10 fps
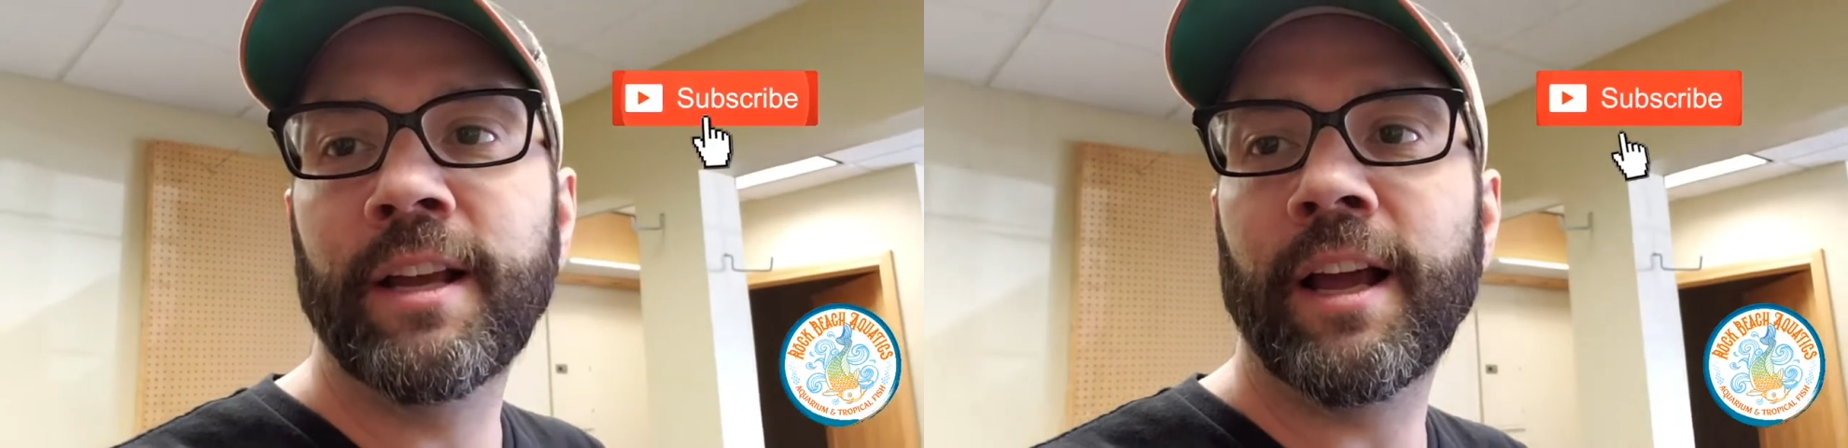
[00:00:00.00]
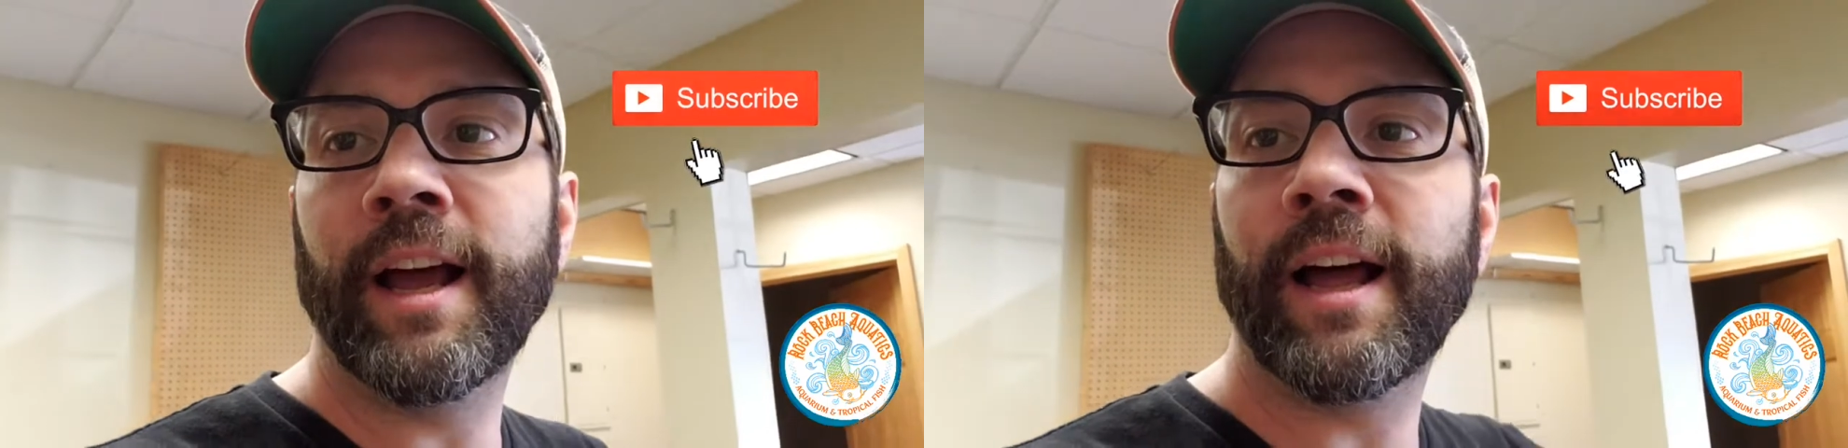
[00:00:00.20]

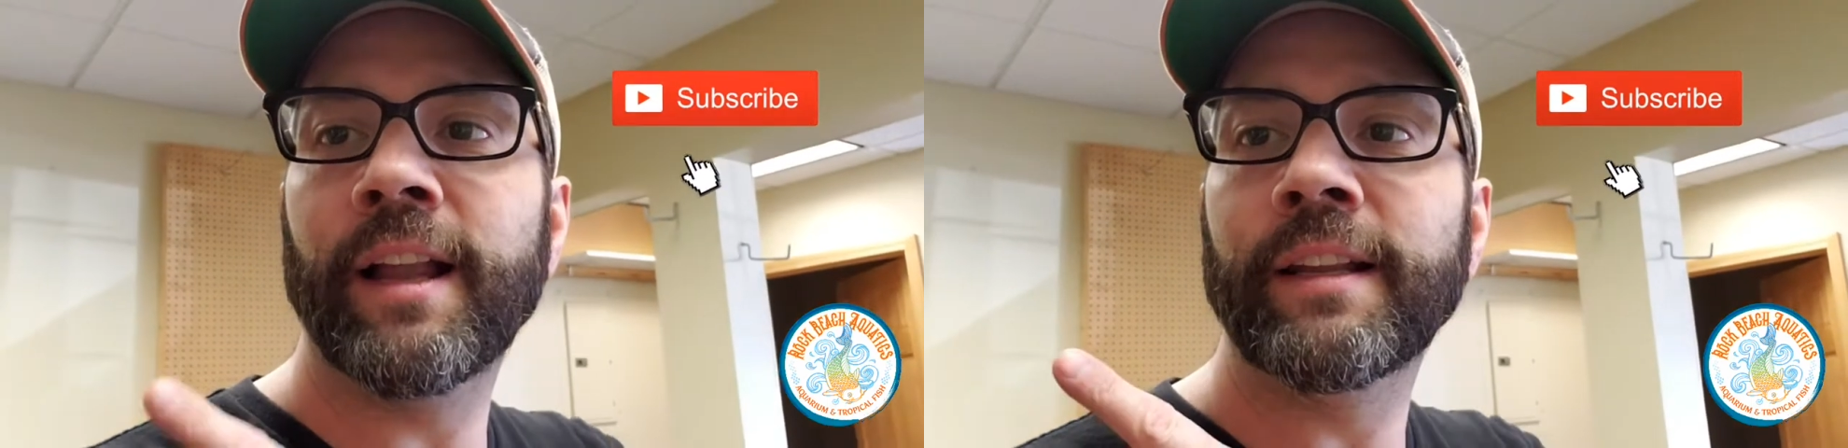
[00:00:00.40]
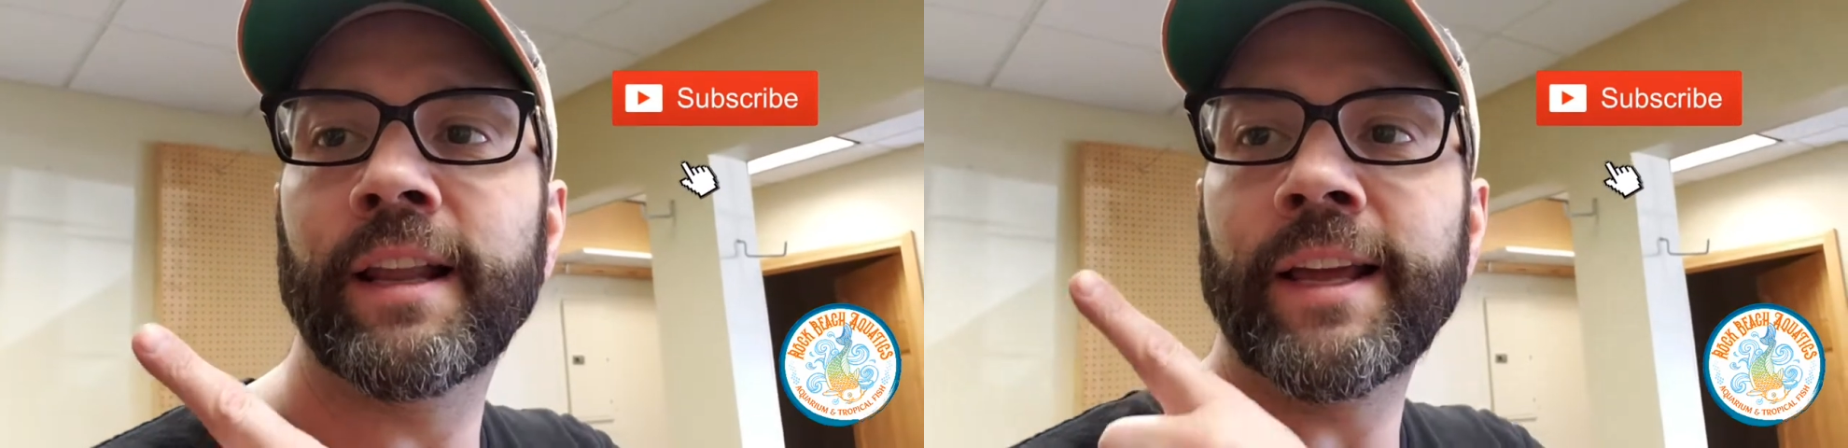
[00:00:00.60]

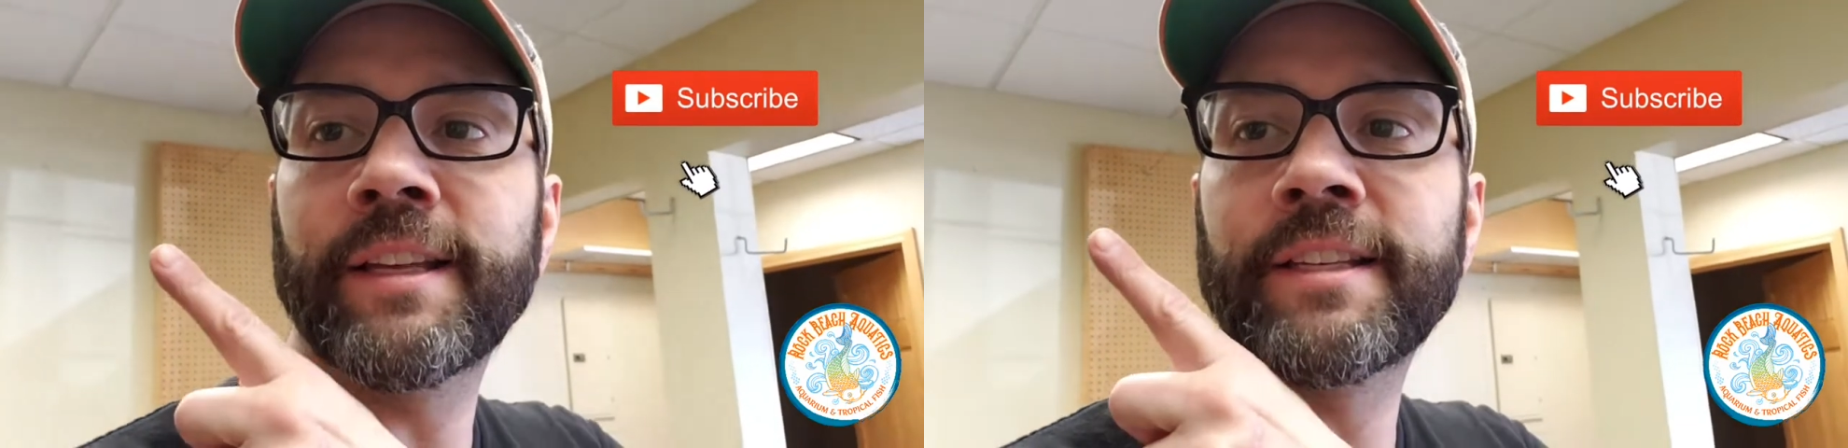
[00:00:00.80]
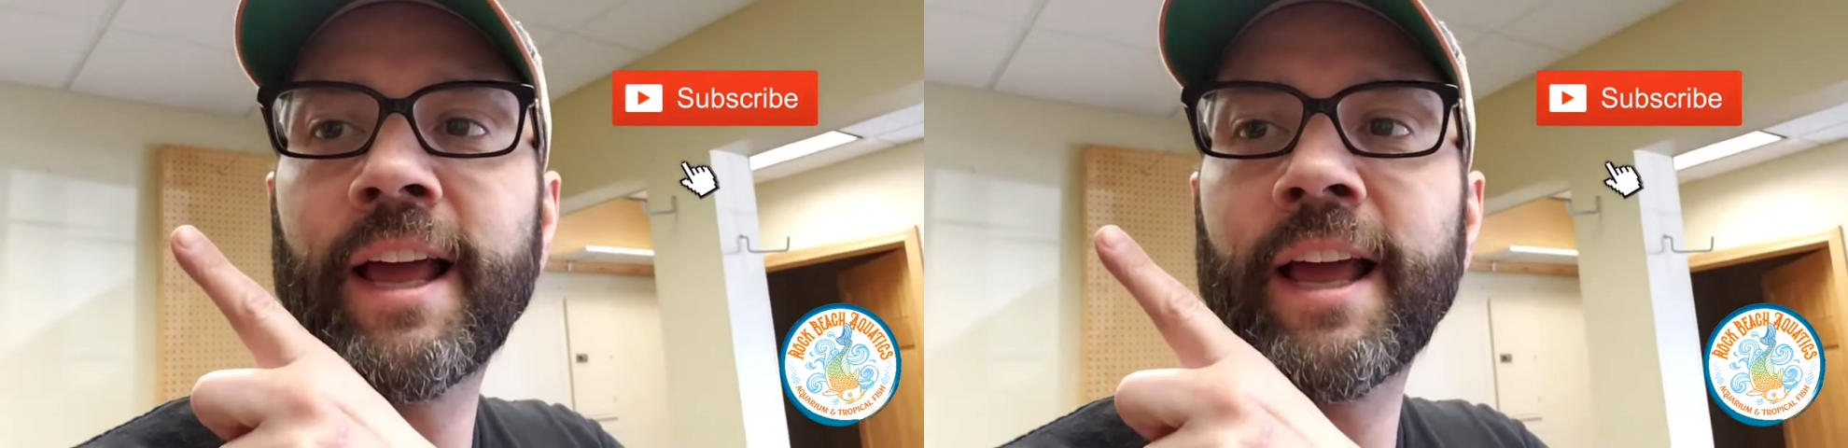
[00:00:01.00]
Like us